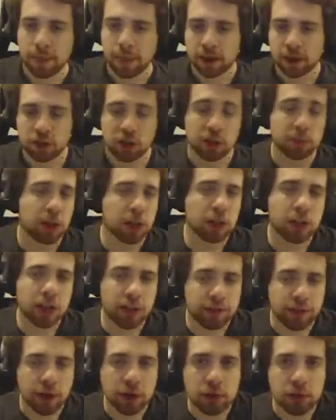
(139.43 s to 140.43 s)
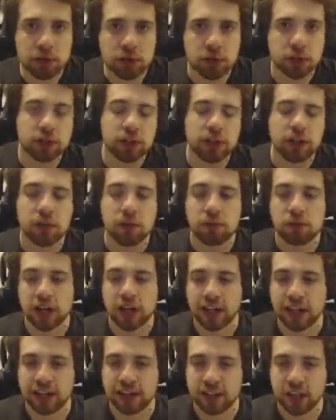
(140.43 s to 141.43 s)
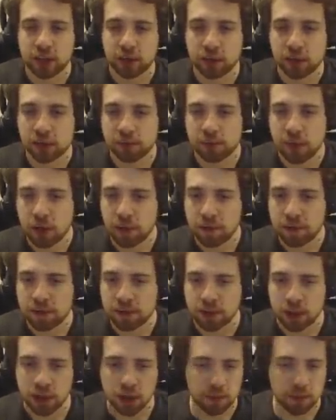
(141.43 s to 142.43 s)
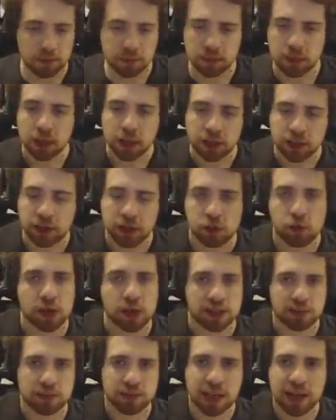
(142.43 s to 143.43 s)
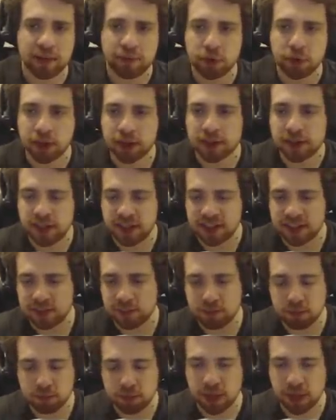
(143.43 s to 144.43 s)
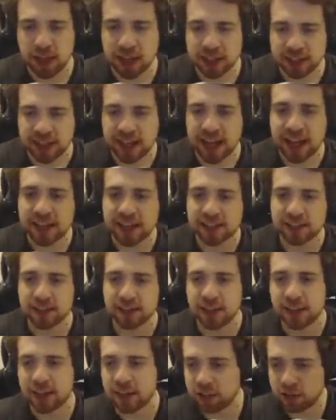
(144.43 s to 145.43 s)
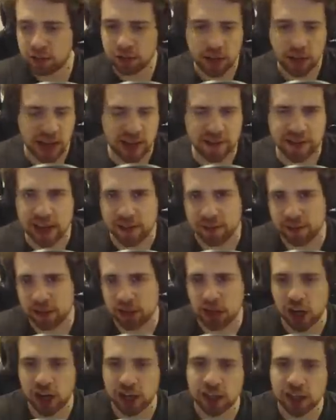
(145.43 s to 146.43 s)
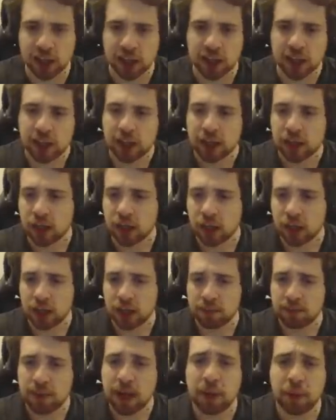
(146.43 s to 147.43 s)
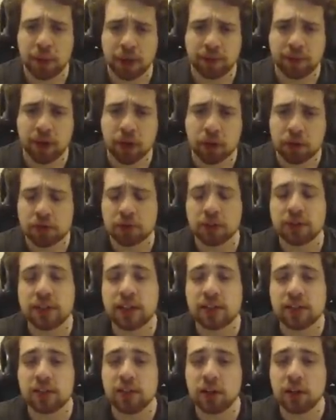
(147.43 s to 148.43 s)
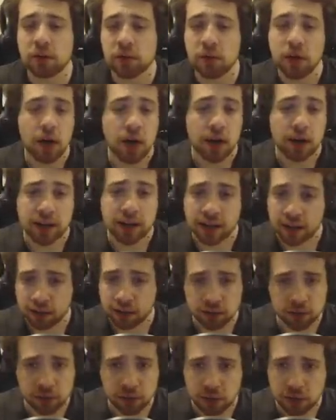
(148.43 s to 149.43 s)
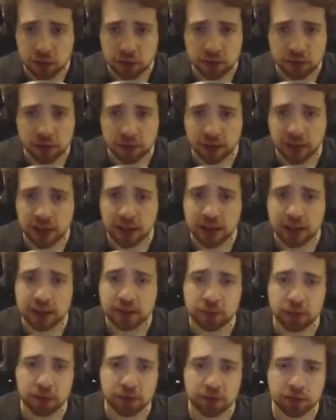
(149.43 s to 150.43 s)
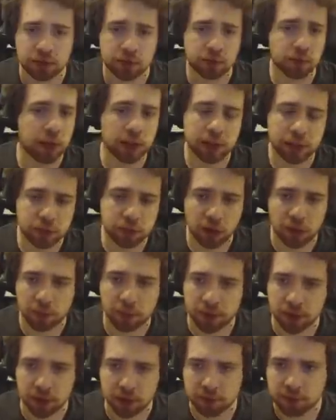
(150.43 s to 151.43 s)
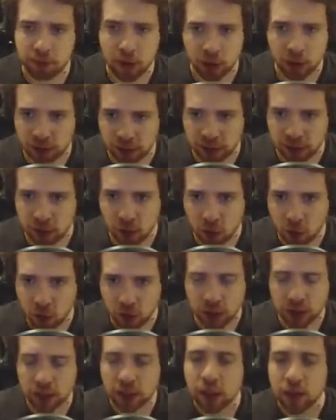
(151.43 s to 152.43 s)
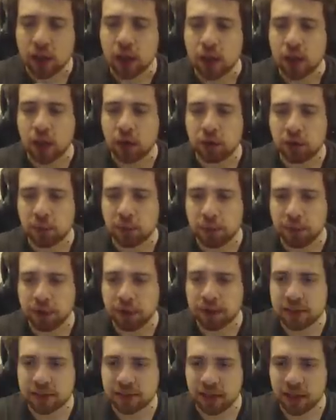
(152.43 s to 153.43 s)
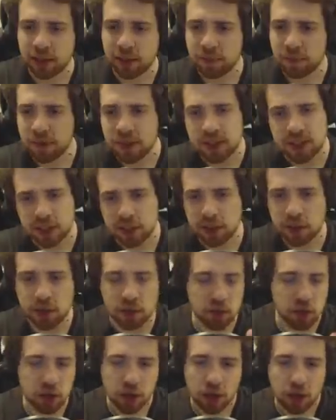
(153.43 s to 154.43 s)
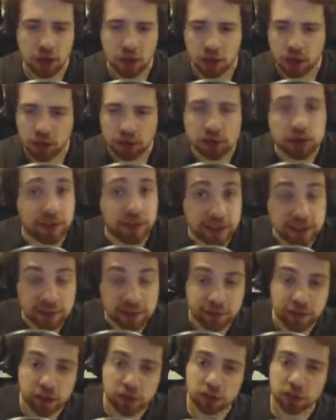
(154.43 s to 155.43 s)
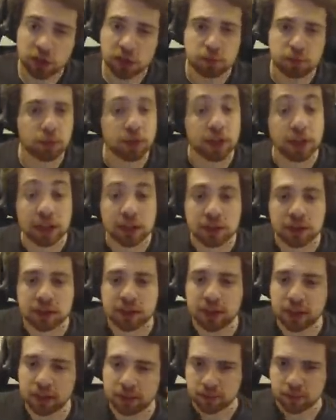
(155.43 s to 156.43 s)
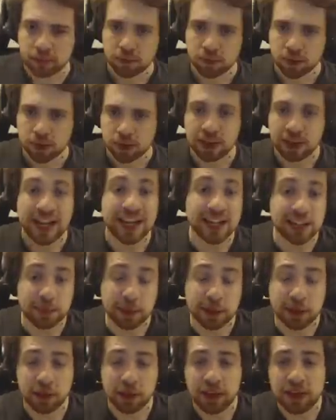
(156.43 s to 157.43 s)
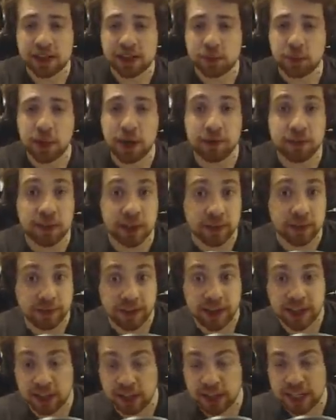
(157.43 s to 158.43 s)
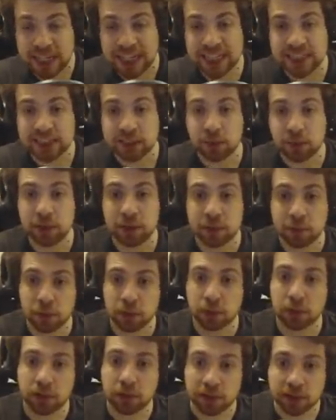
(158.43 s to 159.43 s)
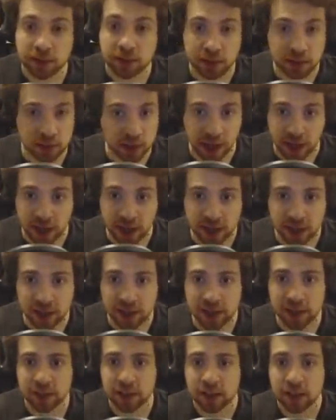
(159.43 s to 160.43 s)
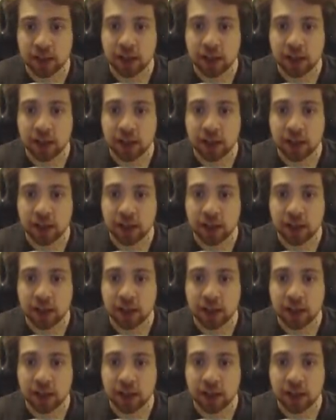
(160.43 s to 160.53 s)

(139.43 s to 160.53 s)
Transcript: So I'm not gonna focus on the new Chinese heroes' moves. There is quite some stuff you can see, some melee attacks, heavy chain. But I want to focus on this new cauldron thing, where to drop, you know, boiling oil on the opponent's team. It's a new defending feature, it's pretty interesting. Last but not least, we have the final encounter with the Warden King here.